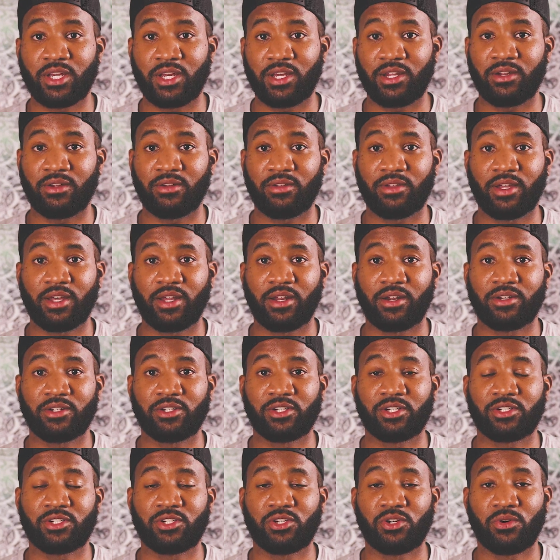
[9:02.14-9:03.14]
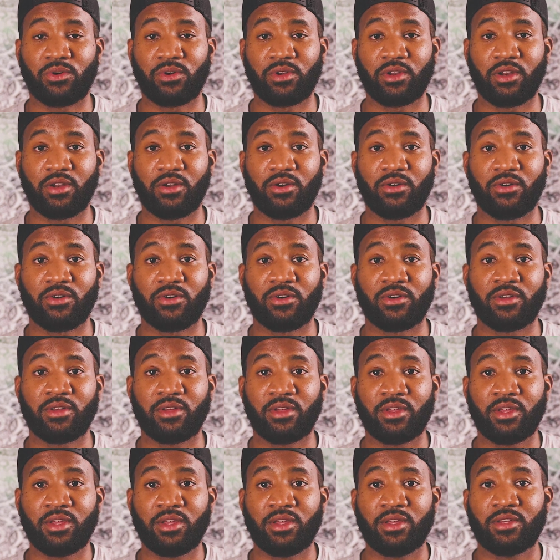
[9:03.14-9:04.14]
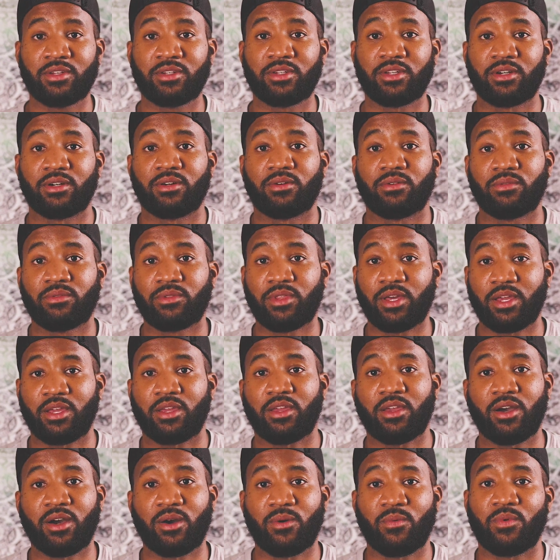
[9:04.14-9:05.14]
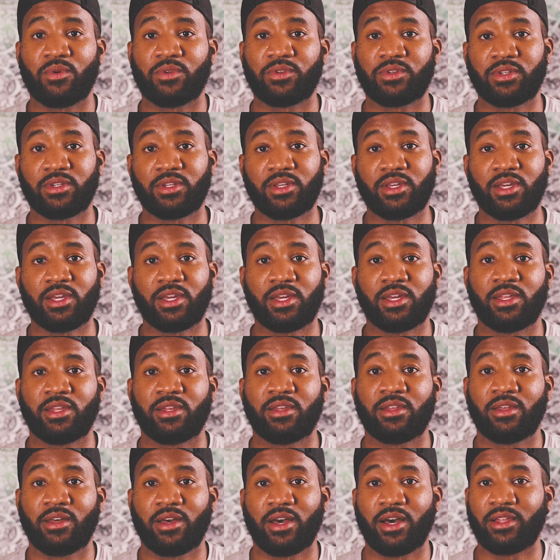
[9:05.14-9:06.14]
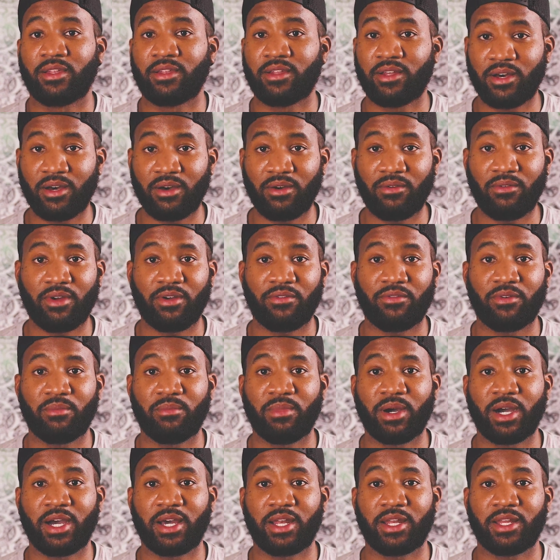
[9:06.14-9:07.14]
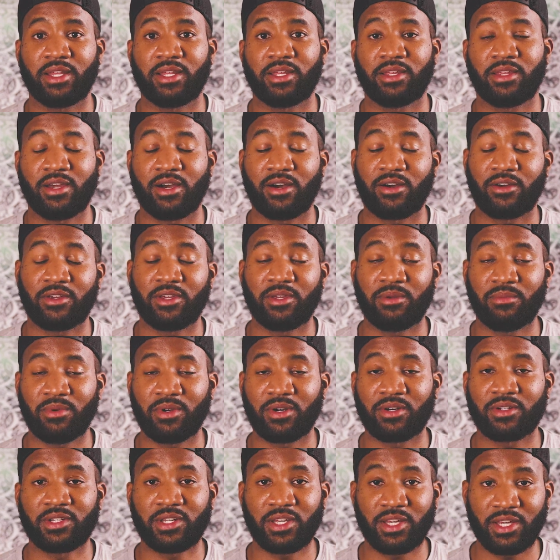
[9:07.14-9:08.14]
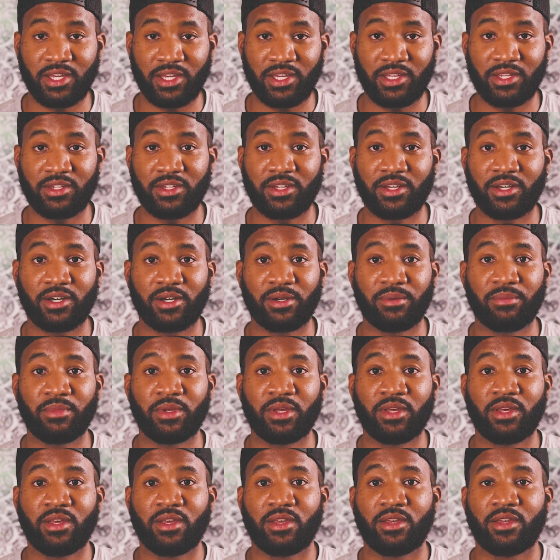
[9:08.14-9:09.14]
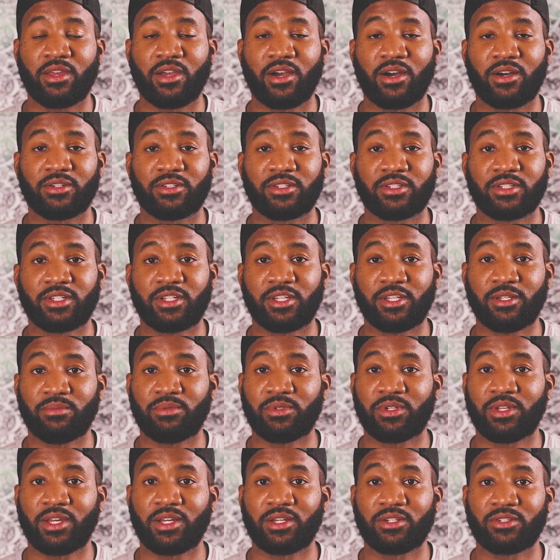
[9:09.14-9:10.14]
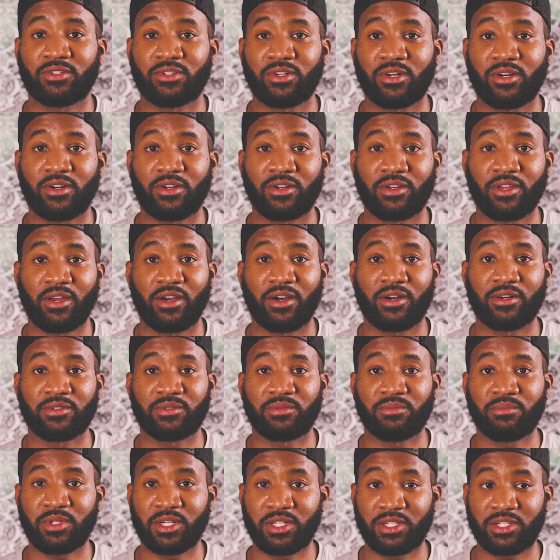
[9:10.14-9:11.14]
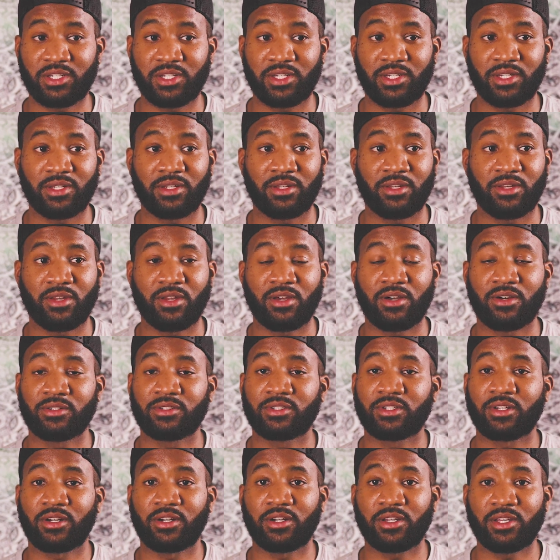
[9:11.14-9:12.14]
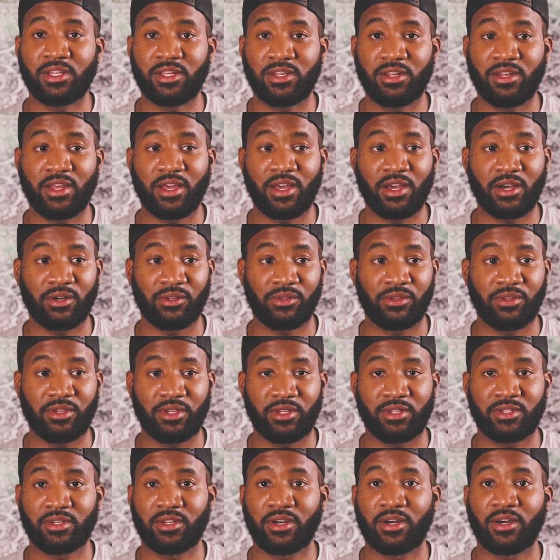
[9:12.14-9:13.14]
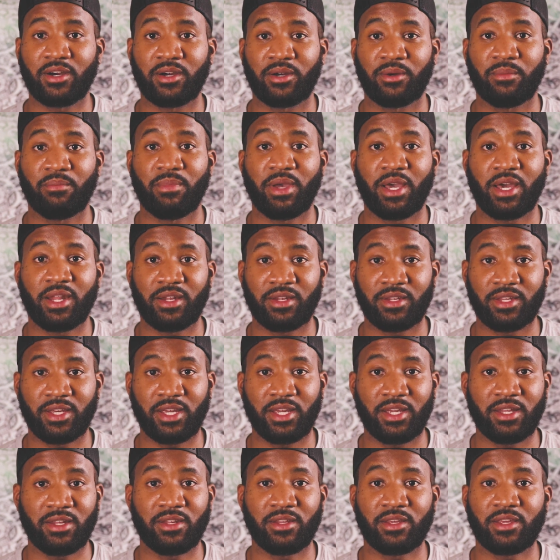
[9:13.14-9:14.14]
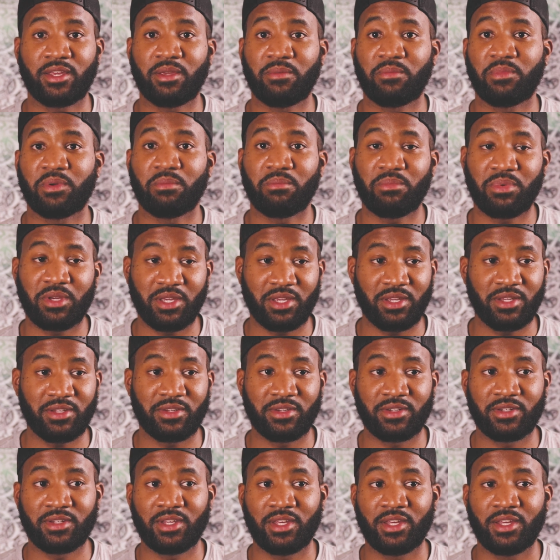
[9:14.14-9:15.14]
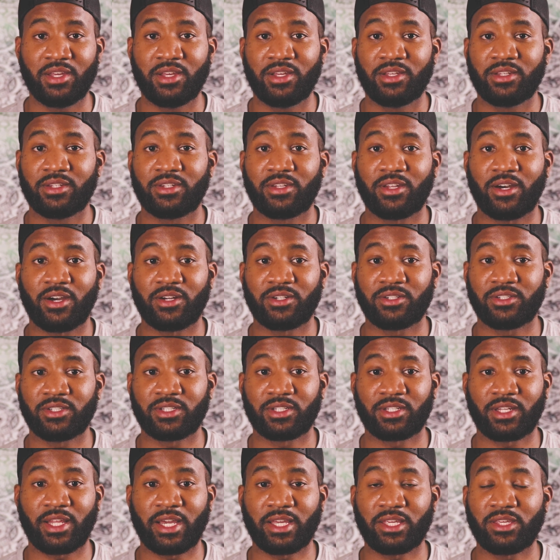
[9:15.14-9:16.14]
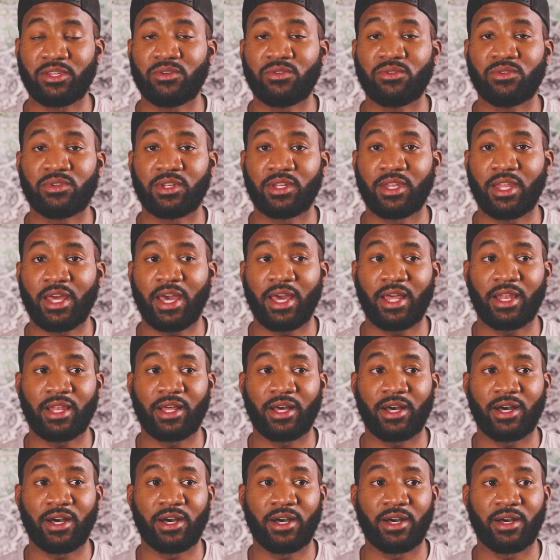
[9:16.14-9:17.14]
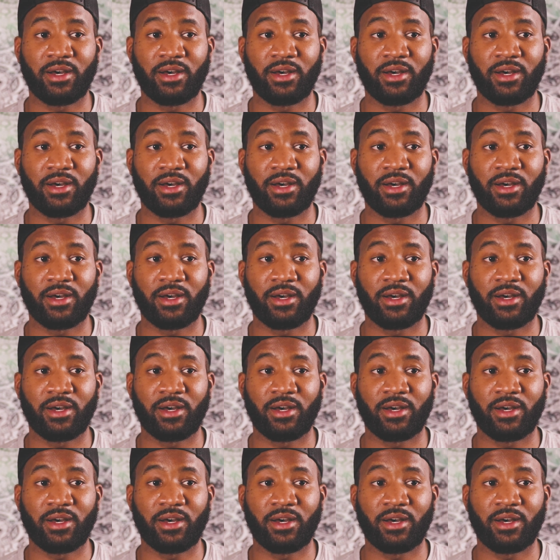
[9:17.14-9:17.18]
the channel, that are just joining on. So thank y'all once again. I love everybody. Y'all keep y'all's heads up. Y'all just keep staying strong in y'all's mission. Start eating healthy, start meditating to keep your peace, start just like using that